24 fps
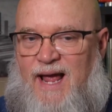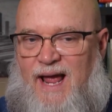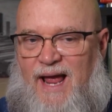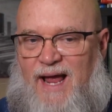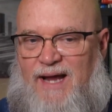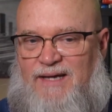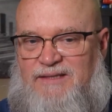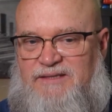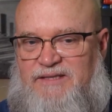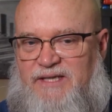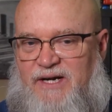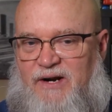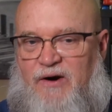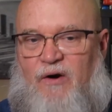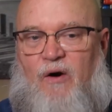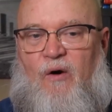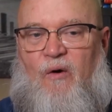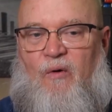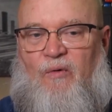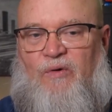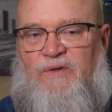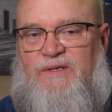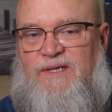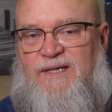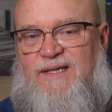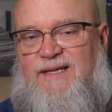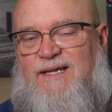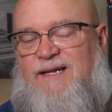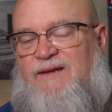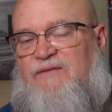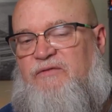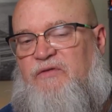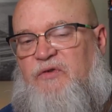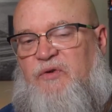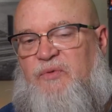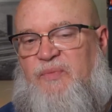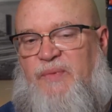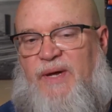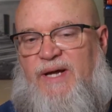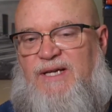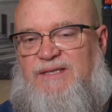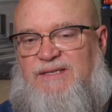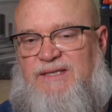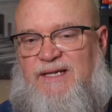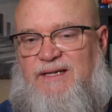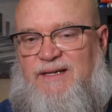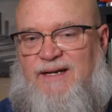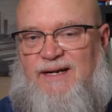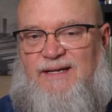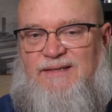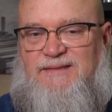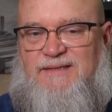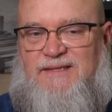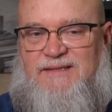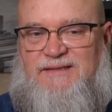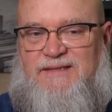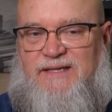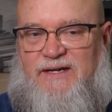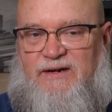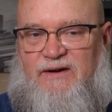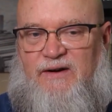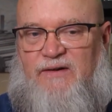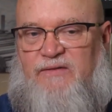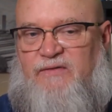and share only the information necessary